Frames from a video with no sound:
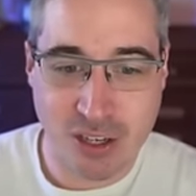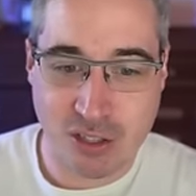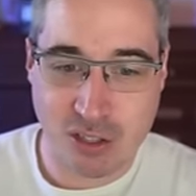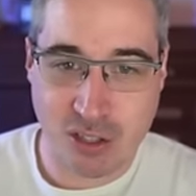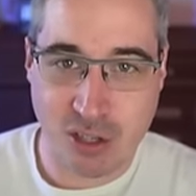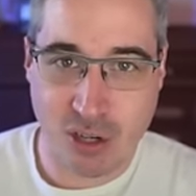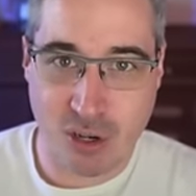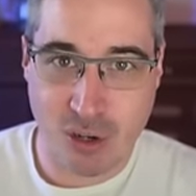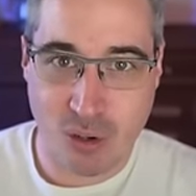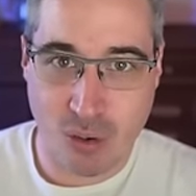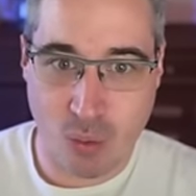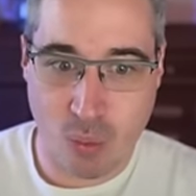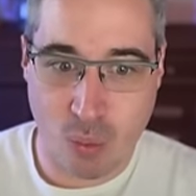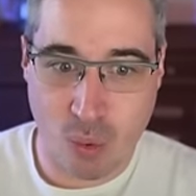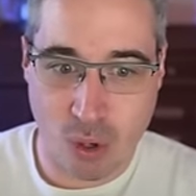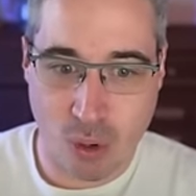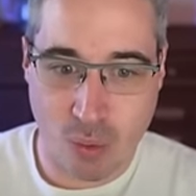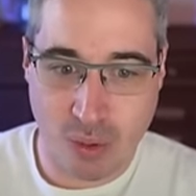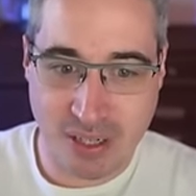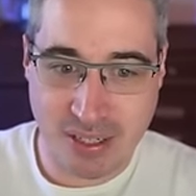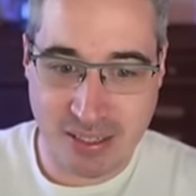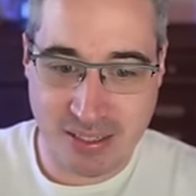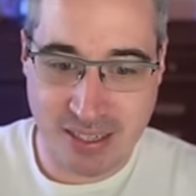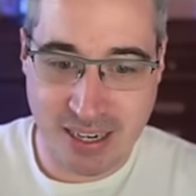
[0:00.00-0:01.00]
So we're
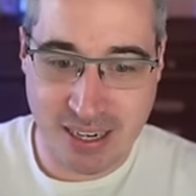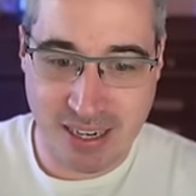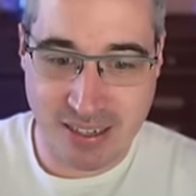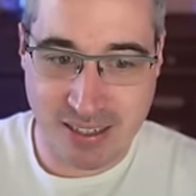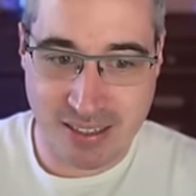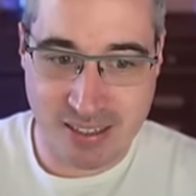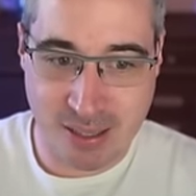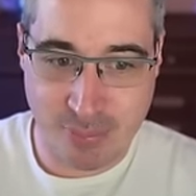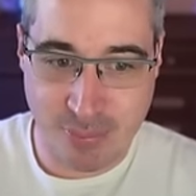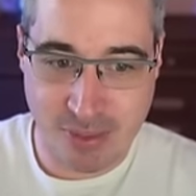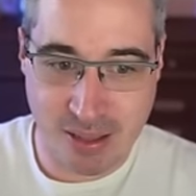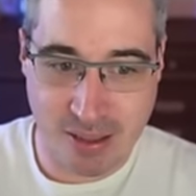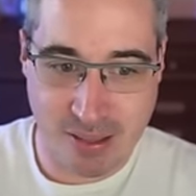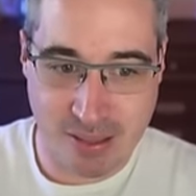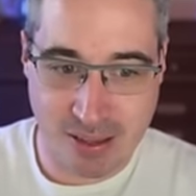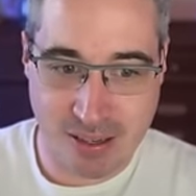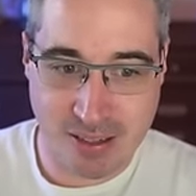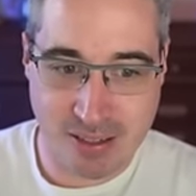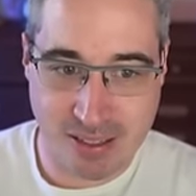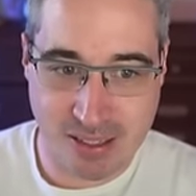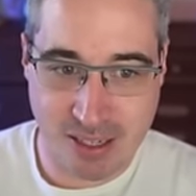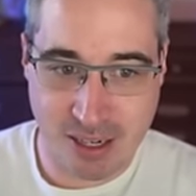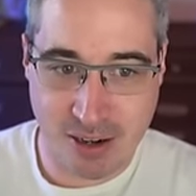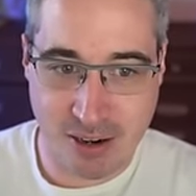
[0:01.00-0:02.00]
going to take some of the
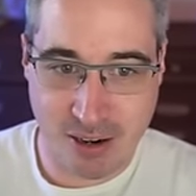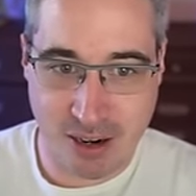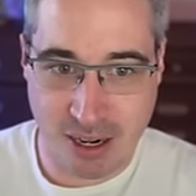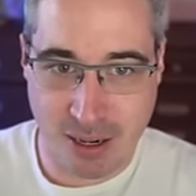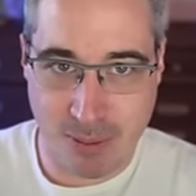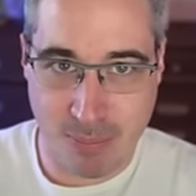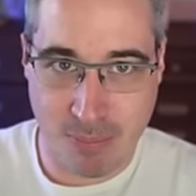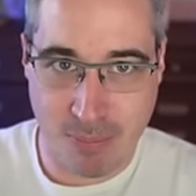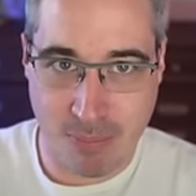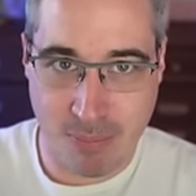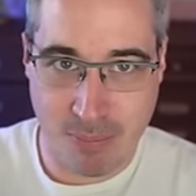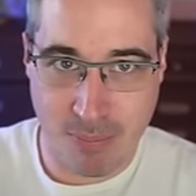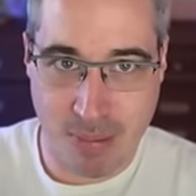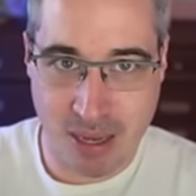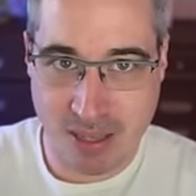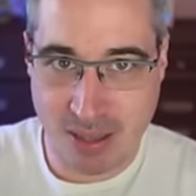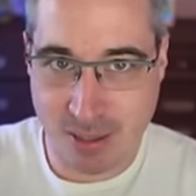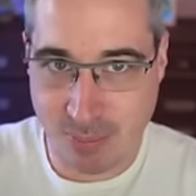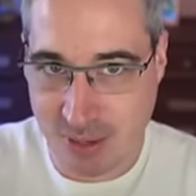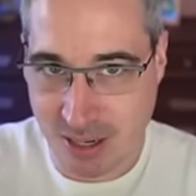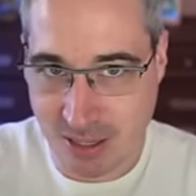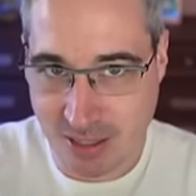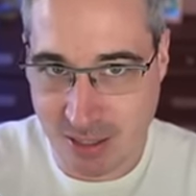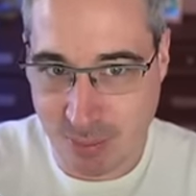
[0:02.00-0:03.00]
things here and
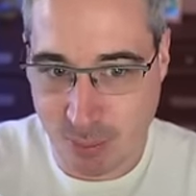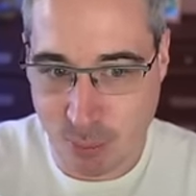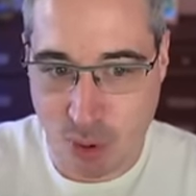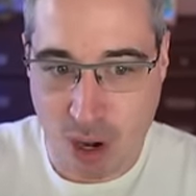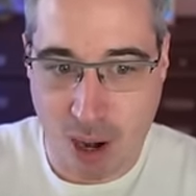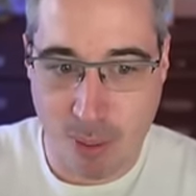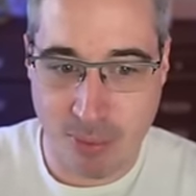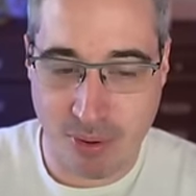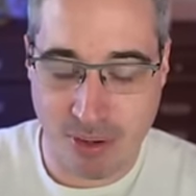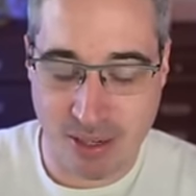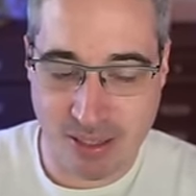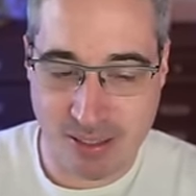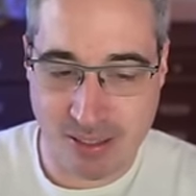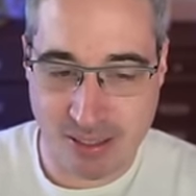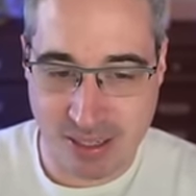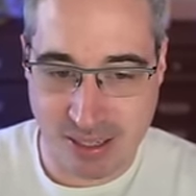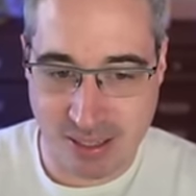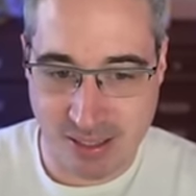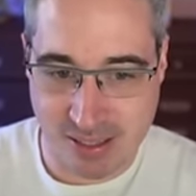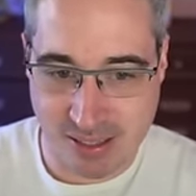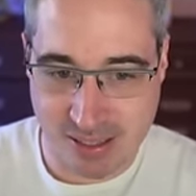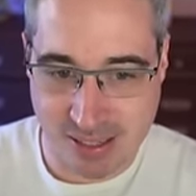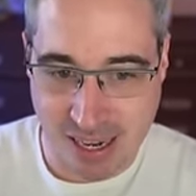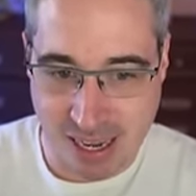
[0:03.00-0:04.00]
make them custom properties
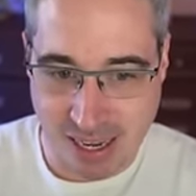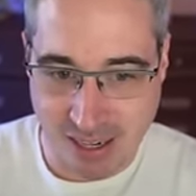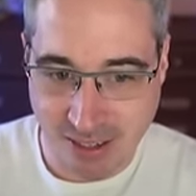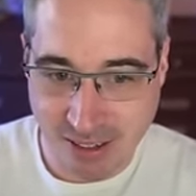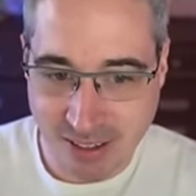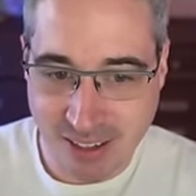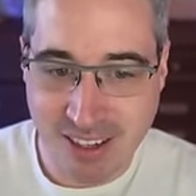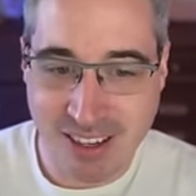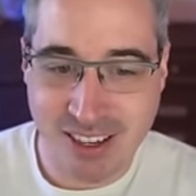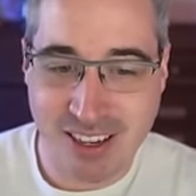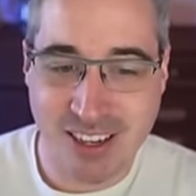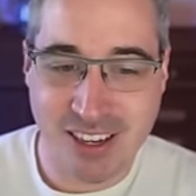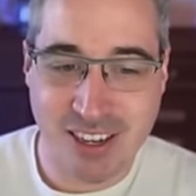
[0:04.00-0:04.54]
instead.